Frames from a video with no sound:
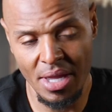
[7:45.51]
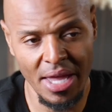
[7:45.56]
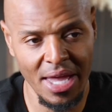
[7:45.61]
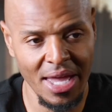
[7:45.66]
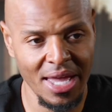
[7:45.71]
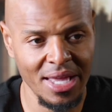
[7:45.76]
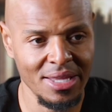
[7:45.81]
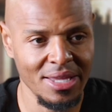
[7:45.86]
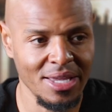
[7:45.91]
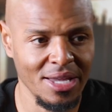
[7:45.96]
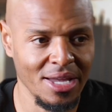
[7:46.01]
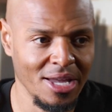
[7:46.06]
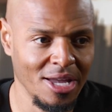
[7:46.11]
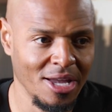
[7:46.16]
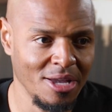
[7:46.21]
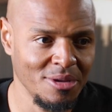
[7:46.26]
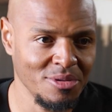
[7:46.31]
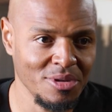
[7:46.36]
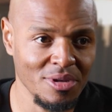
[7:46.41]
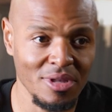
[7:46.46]
And
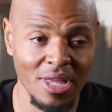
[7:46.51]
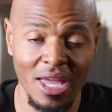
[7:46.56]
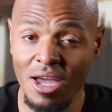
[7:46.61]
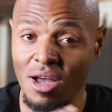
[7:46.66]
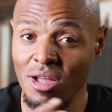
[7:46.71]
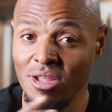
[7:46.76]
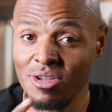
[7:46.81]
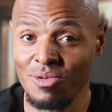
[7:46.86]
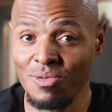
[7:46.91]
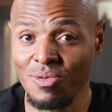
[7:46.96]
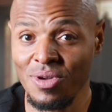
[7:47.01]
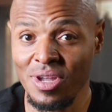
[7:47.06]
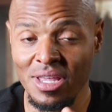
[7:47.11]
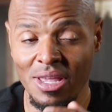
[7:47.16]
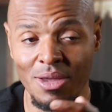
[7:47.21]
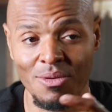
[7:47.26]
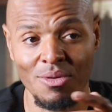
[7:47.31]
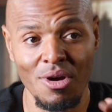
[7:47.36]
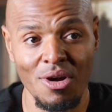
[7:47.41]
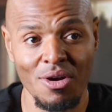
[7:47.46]
uh, so they all agreed
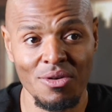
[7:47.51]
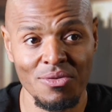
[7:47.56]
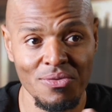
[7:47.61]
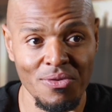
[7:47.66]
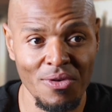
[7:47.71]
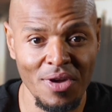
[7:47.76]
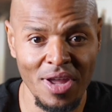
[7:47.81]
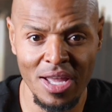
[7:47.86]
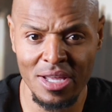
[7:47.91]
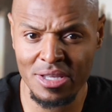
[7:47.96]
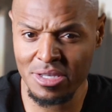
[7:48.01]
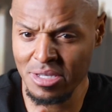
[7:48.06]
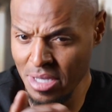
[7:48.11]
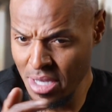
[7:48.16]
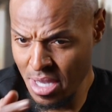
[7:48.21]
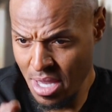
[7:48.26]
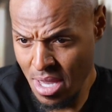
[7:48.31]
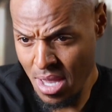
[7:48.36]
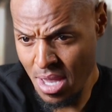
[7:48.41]
they were all friends.